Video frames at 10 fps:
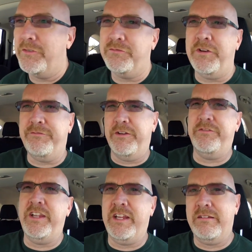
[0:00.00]
was three
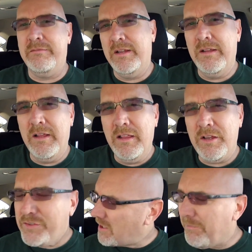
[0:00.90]
fifteen.
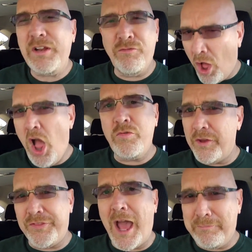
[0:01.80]
There's something wrong
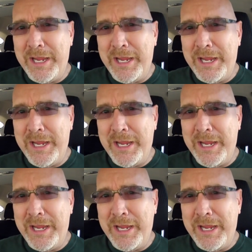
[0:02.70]
with that,